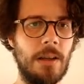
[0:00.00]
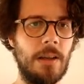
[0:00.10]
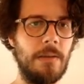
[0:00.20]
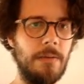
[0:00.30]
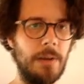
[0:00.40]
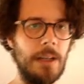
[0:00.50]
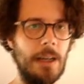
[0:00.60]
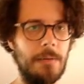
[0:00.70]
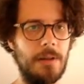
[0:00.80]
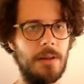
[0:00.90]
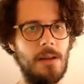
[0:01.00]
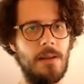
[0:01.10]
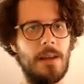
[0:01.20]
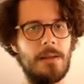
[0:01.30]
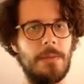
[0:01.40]
If we capture
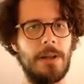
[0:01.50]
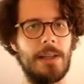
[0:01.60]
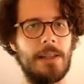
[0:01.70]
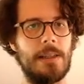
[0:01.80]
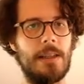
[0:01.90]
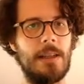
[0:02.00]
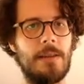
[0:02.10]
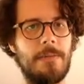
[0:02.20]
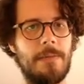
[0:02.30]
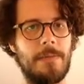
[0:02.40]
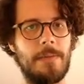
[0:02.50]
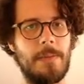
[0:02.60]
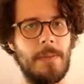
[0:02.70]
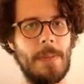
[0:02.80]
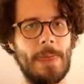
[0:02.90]
this part instead,
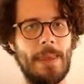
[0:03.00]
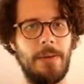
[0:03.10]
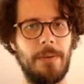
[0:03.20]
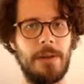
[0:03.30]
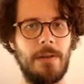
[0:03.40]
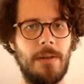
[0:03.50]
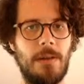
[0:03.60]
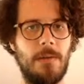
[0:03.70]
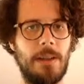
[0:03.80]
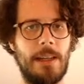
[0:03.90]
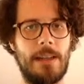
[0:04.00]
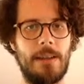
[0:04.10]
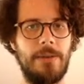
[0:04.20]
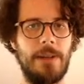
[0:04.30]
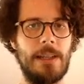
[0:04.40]
we should only get the
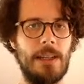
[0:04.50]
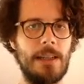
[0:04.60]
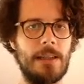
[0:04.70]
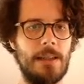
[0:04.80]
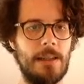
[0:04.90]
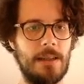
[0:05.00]
greetings.